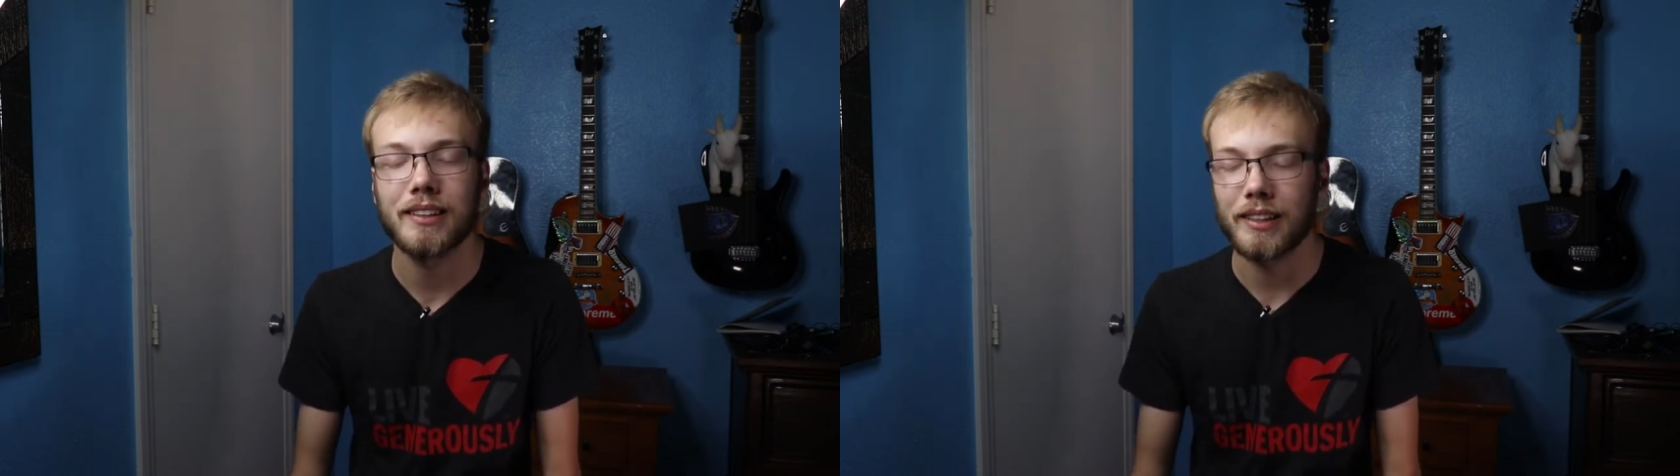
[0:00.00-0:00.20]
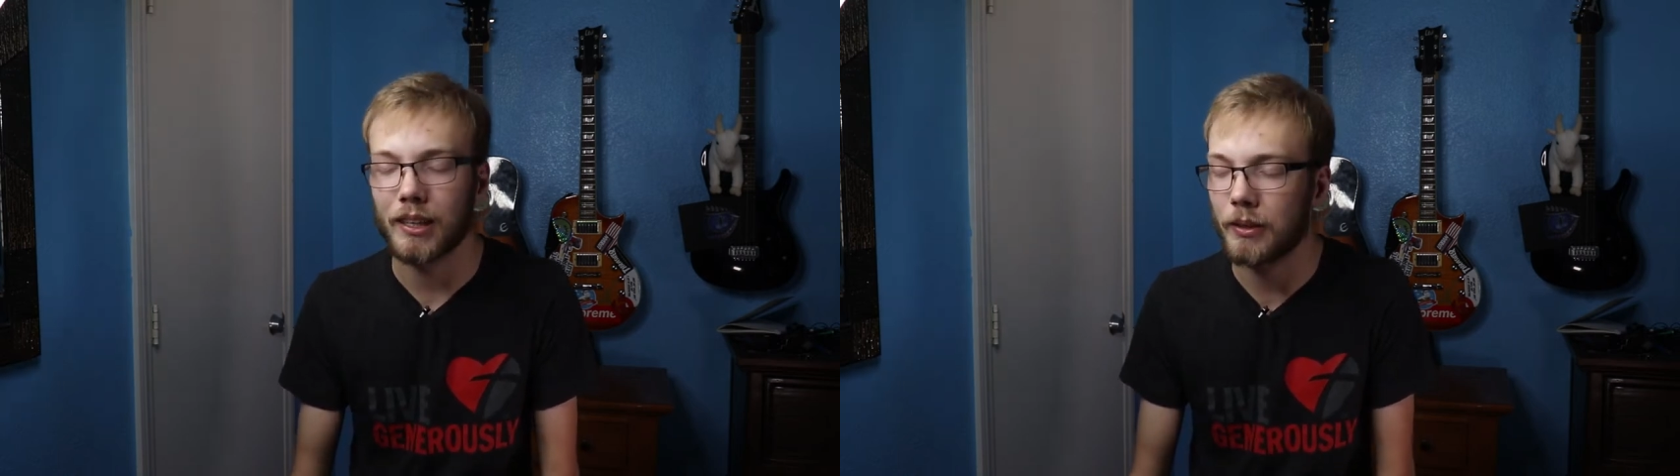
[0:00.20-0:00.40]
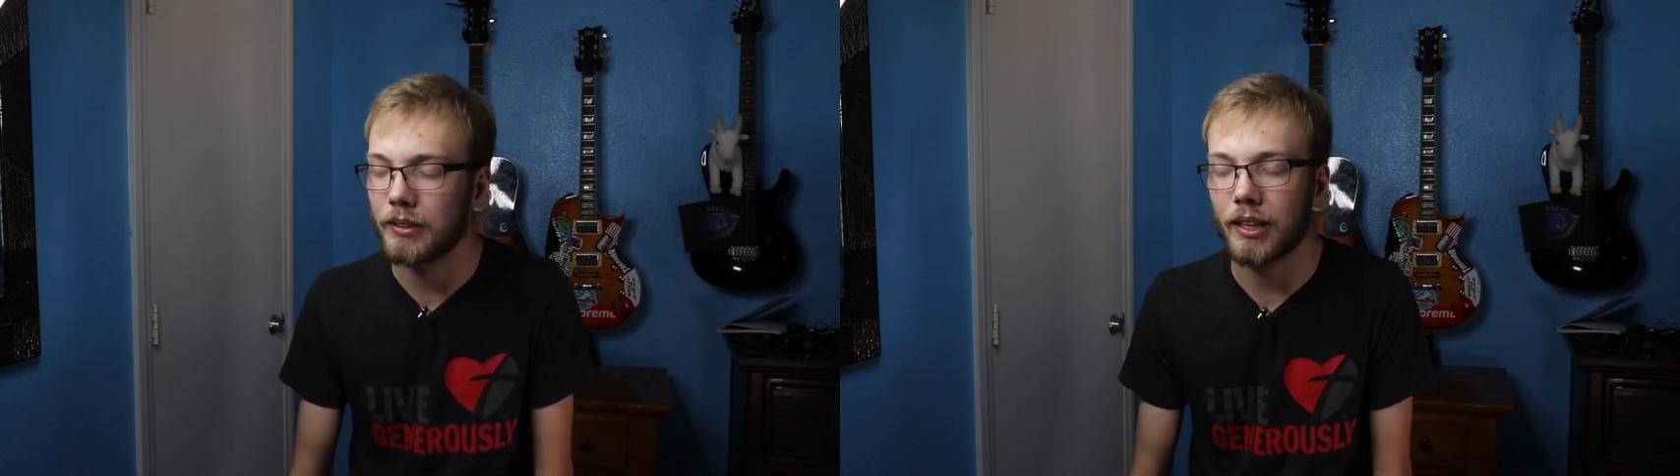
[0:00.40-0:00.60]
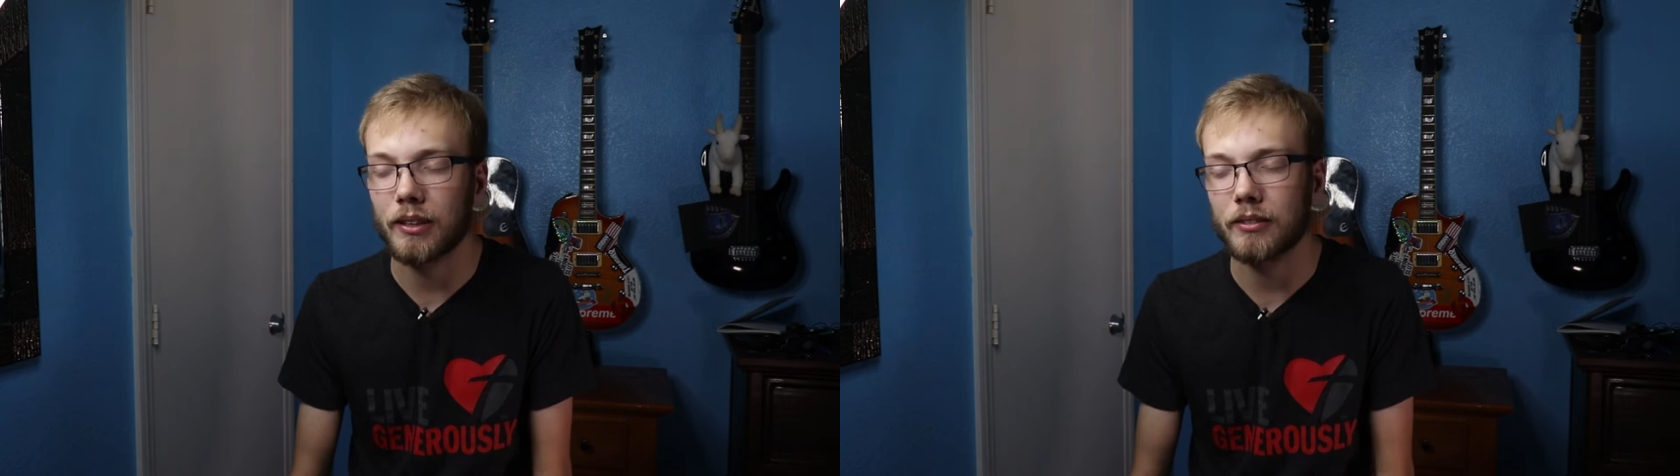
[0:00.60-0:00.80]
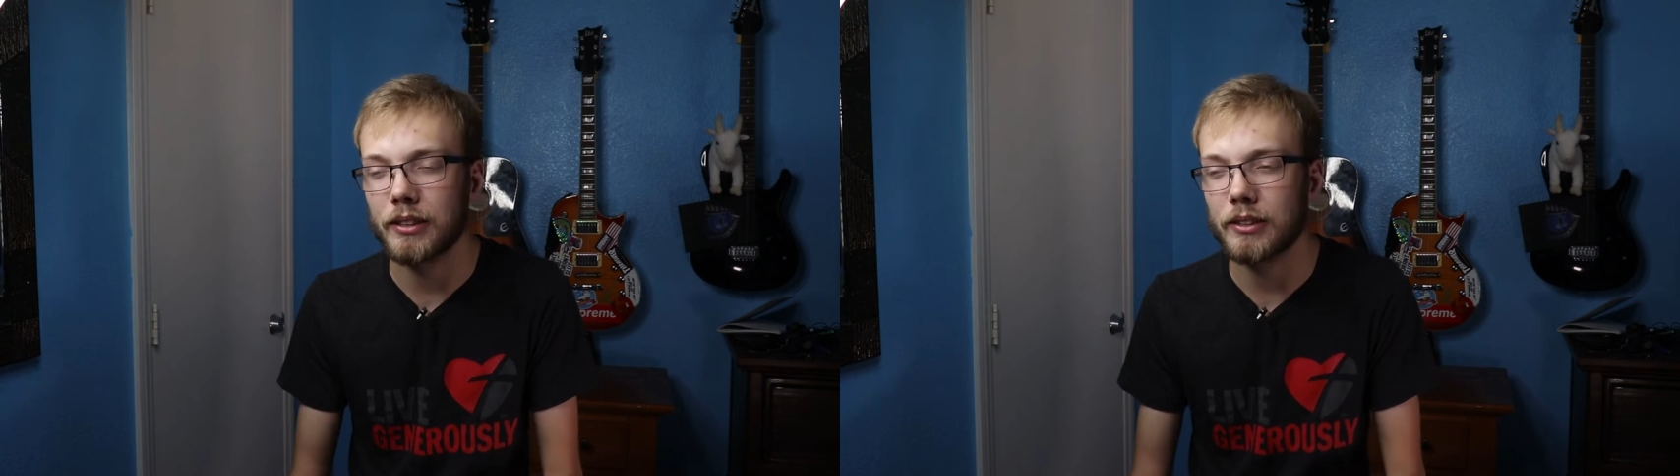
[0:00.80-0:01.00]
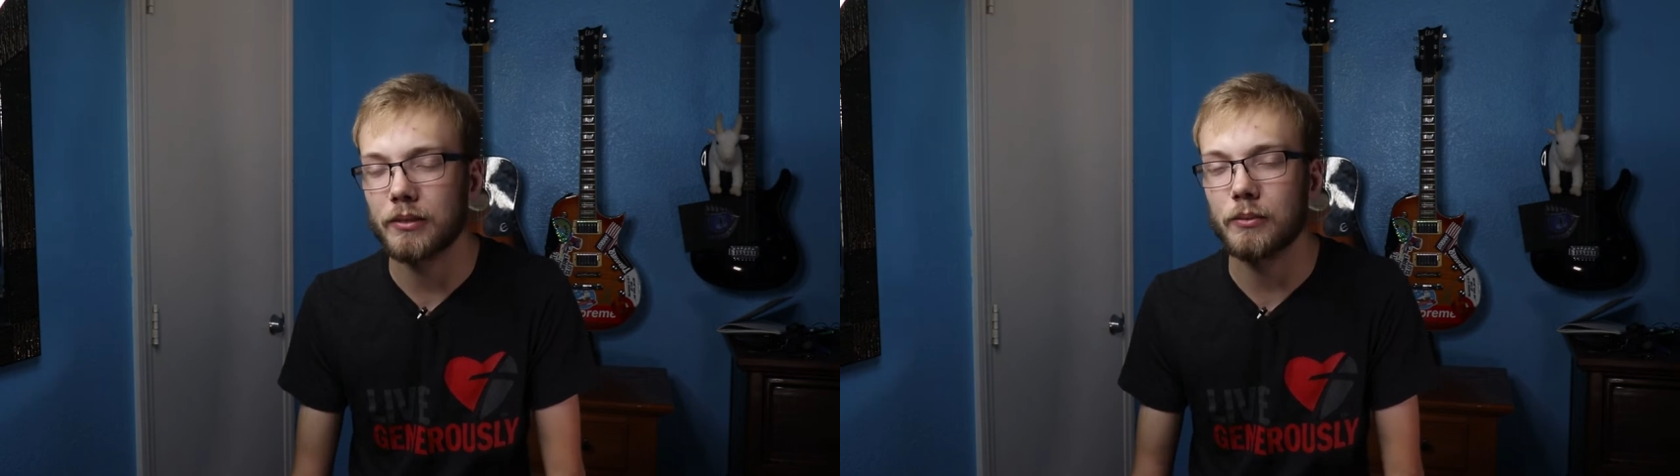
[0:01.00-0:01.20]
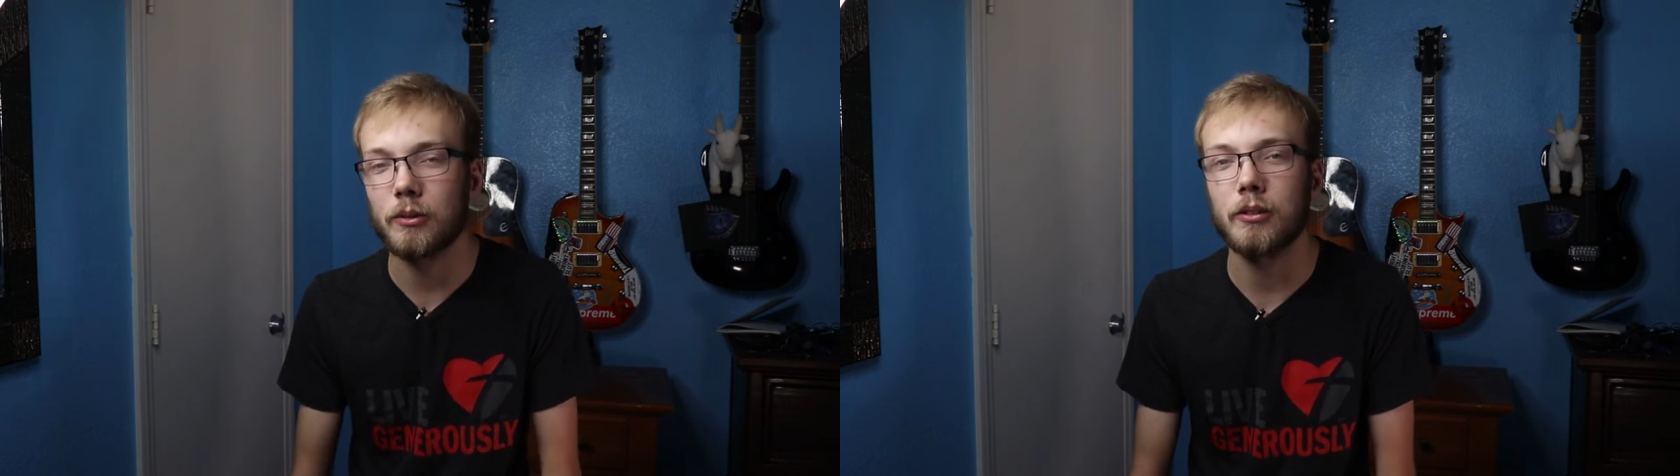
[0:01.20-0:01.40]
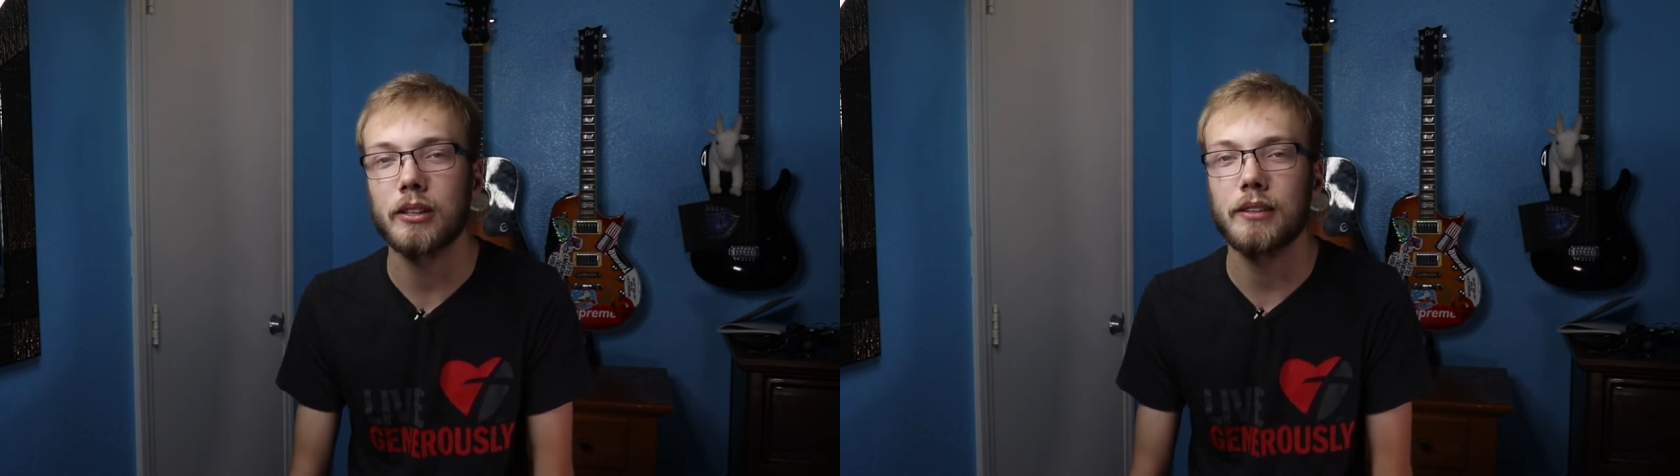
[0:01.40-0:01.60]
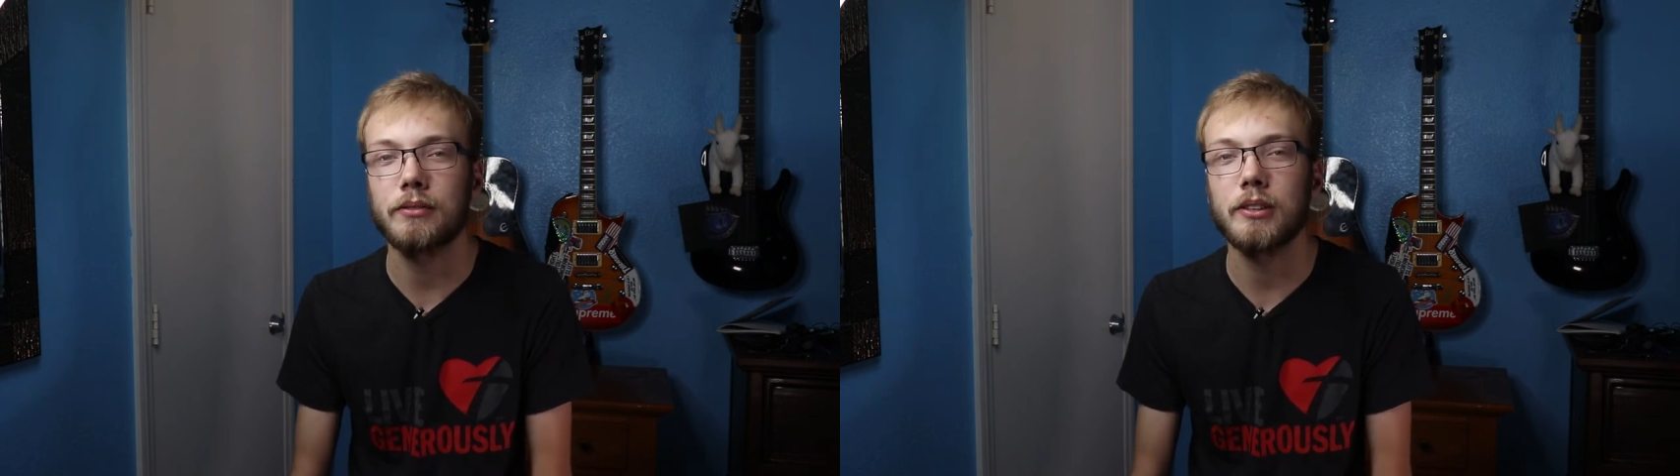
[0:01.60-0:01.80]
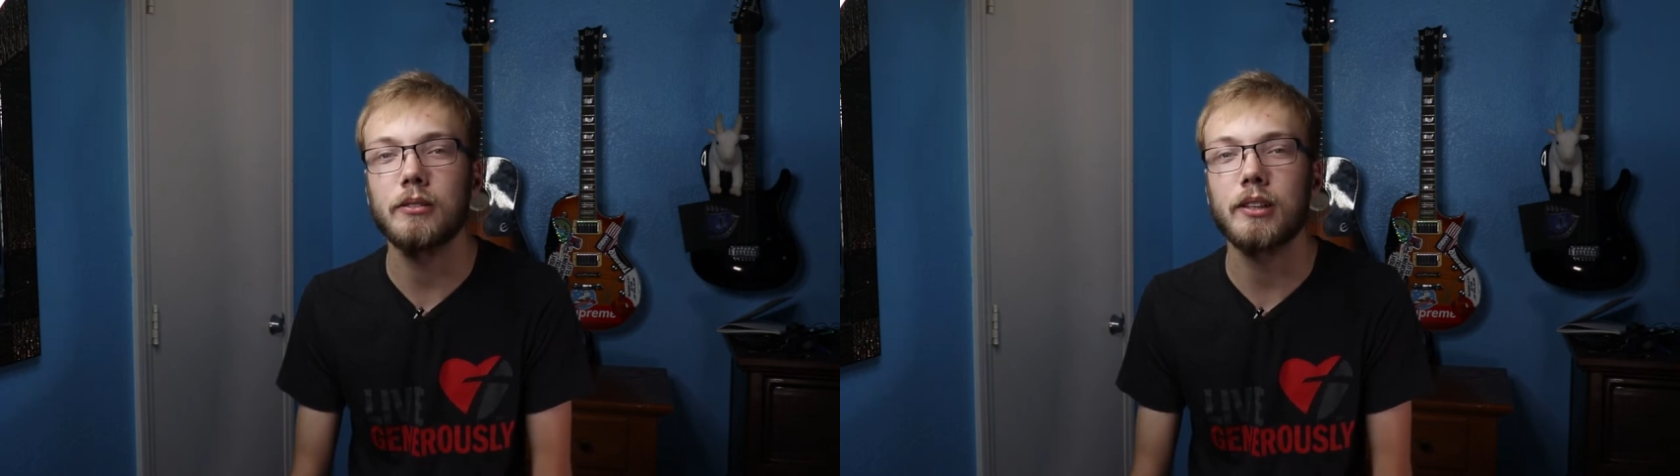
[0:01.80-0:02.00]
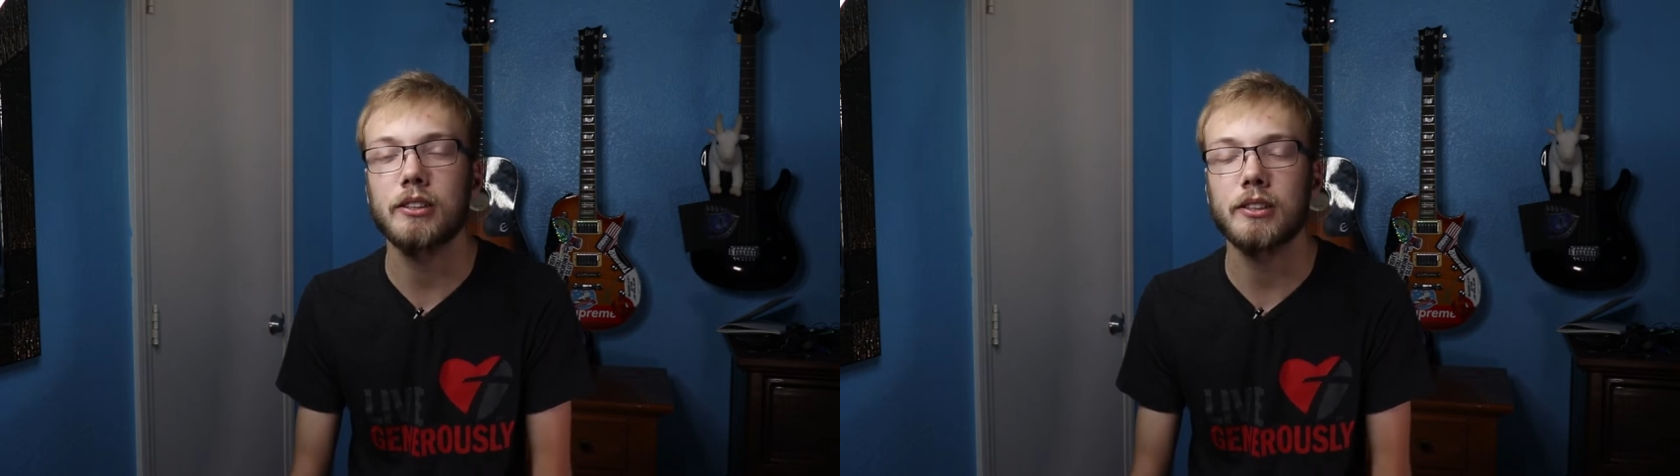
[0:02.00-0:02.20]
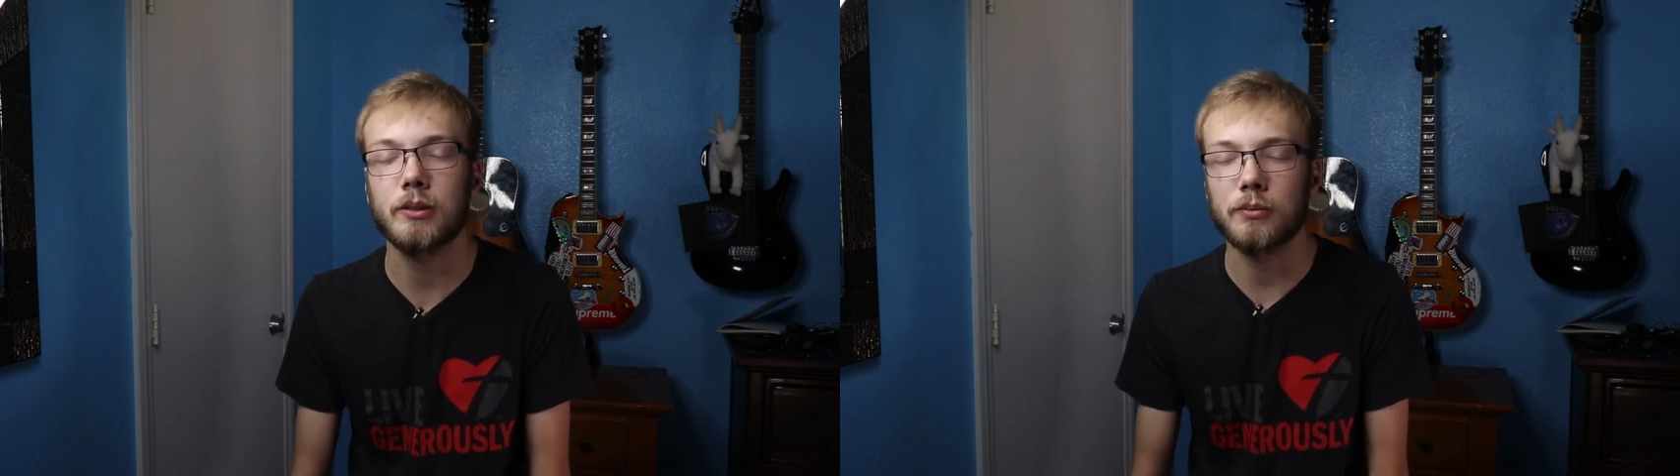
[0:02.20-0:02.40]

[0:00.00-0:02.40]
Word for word: care about the algorithm, or if you are just